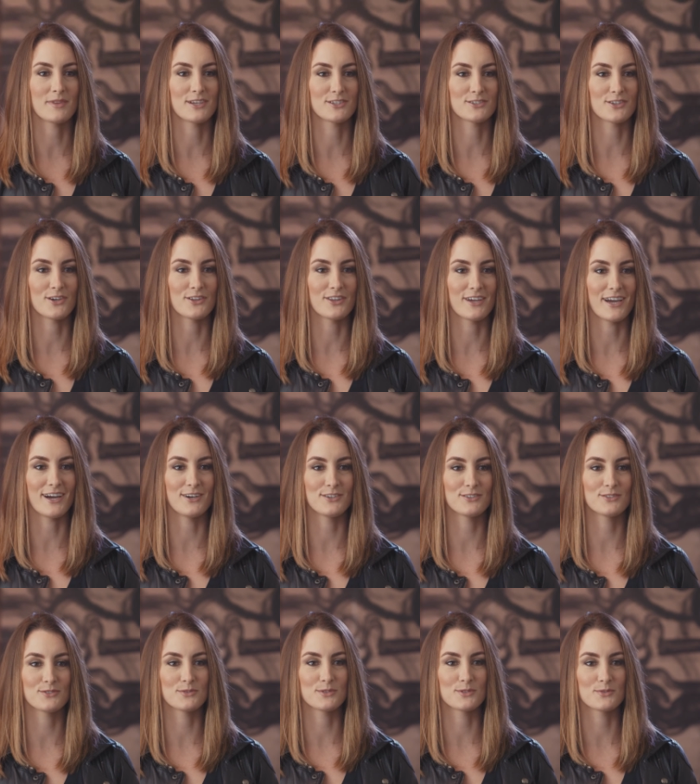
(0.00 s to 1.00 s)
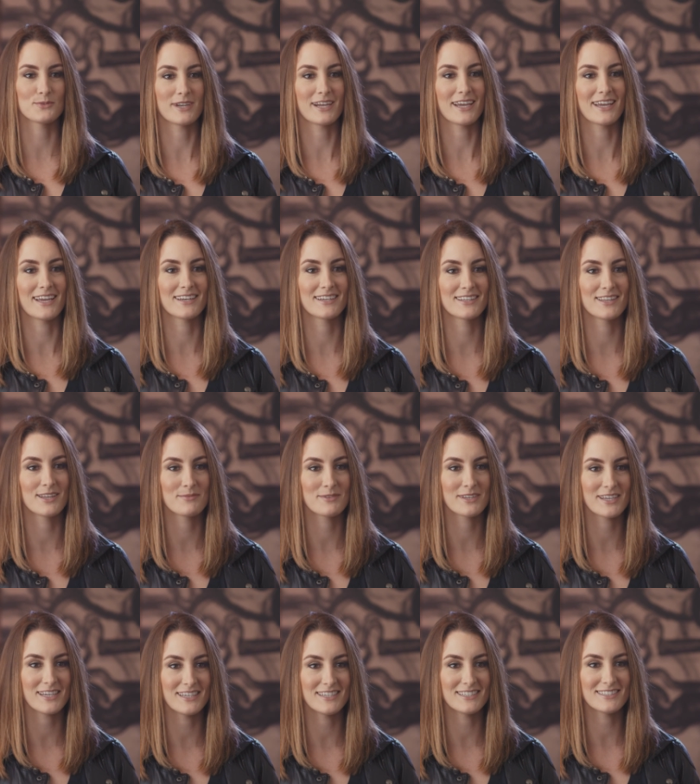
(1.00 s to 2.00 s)
they saw the house was when I handed them the
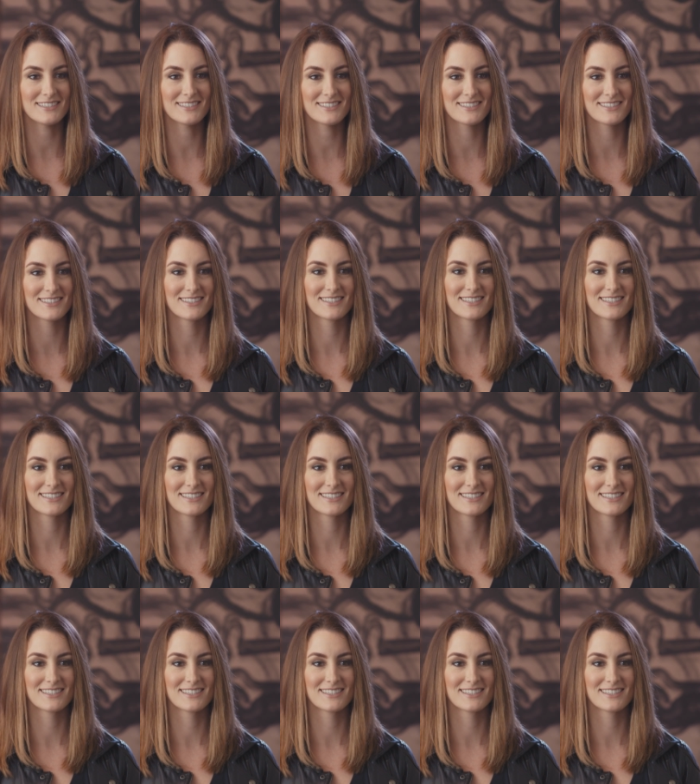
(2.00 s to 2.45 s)
keys.